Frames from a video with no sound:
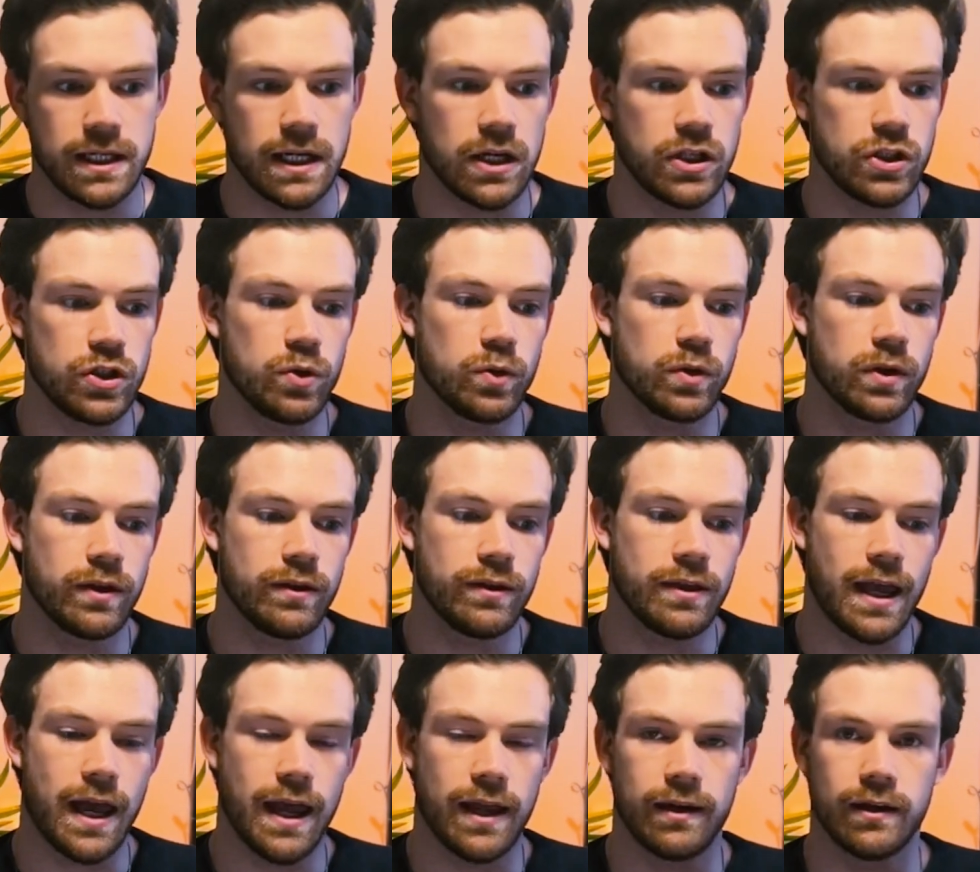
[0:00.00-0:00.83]
and you can
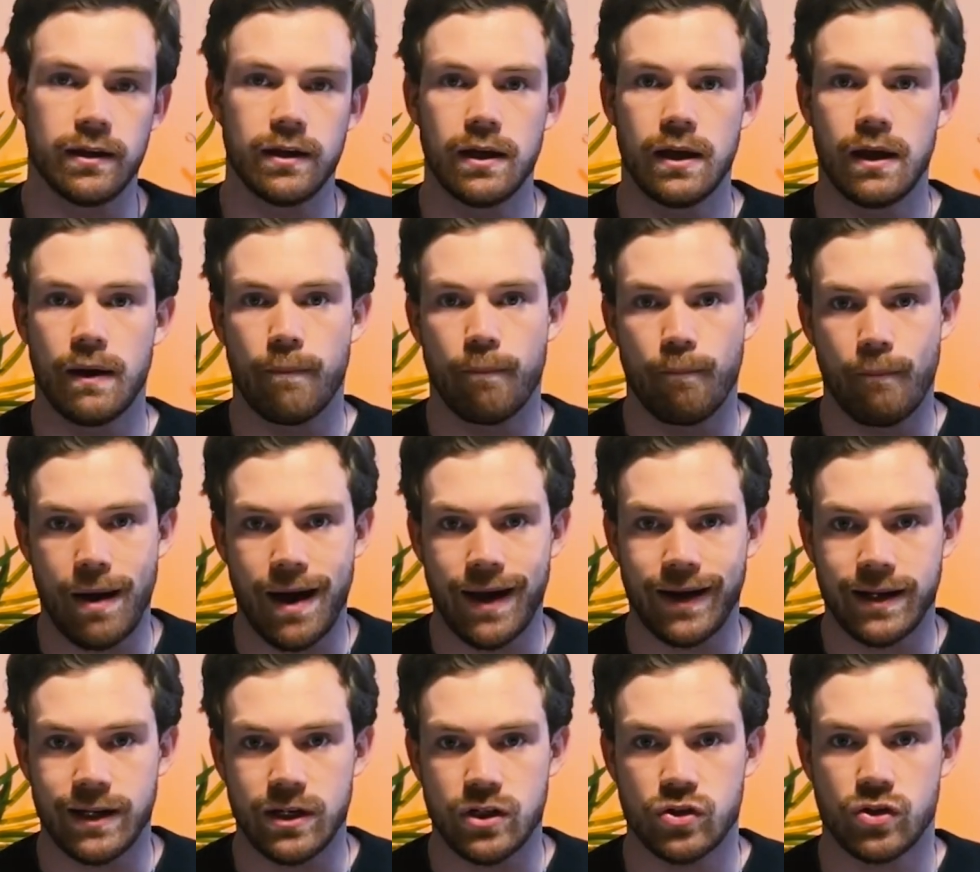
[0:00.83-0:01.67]
then
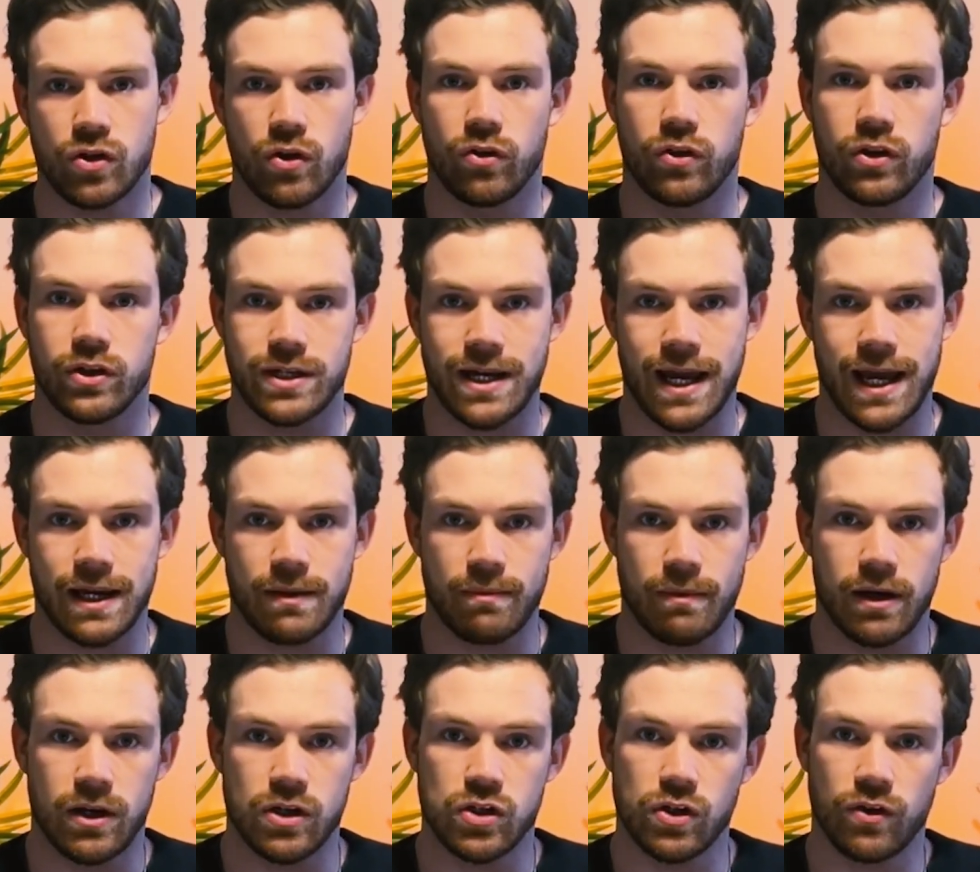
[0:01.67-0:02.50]
manage the Tag
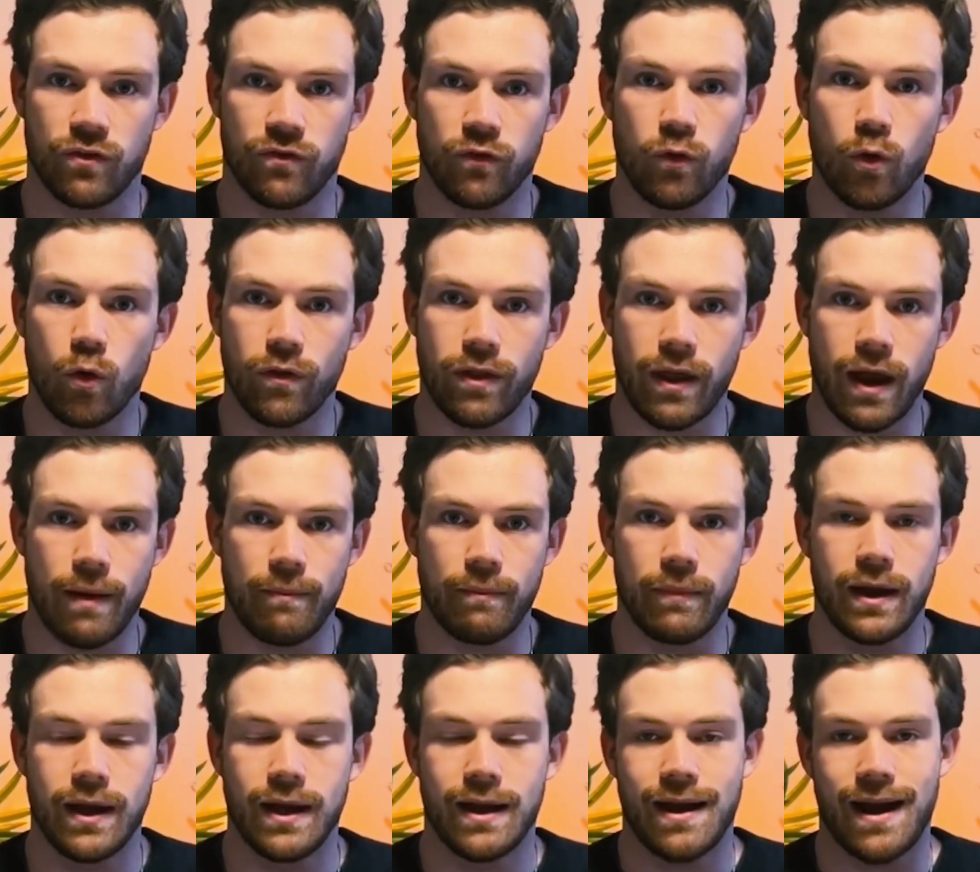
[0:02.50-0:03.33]
Manager for
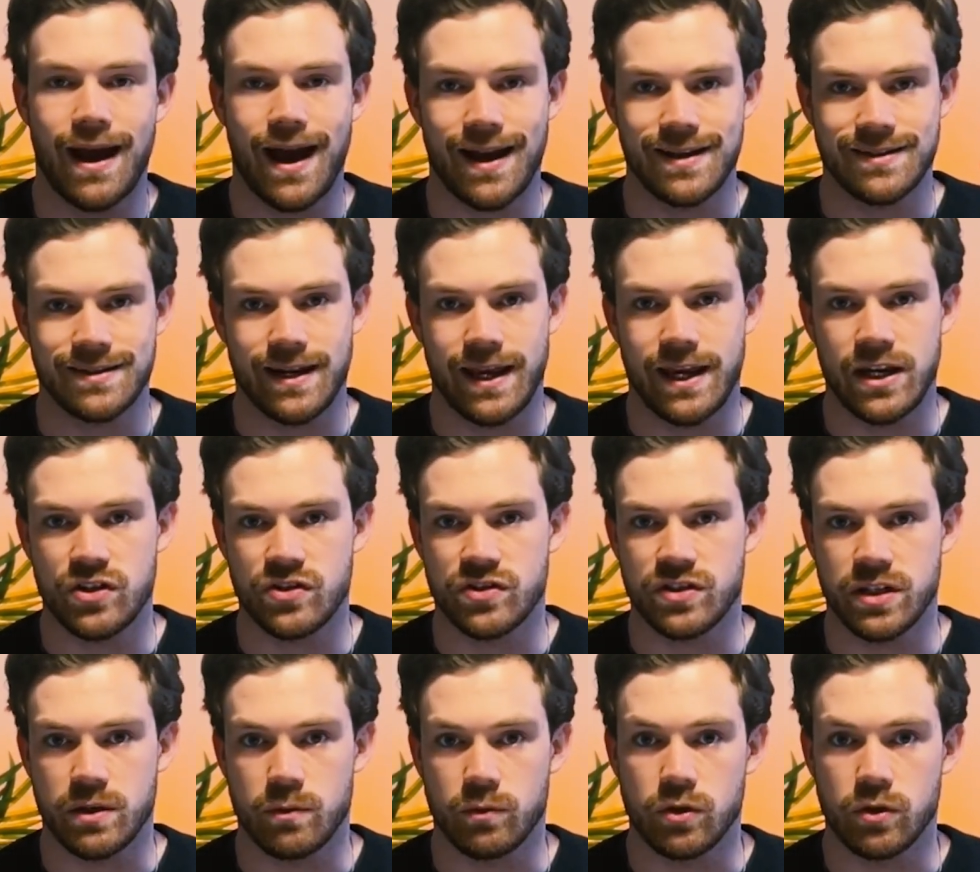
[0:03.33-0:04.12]
them as an agency.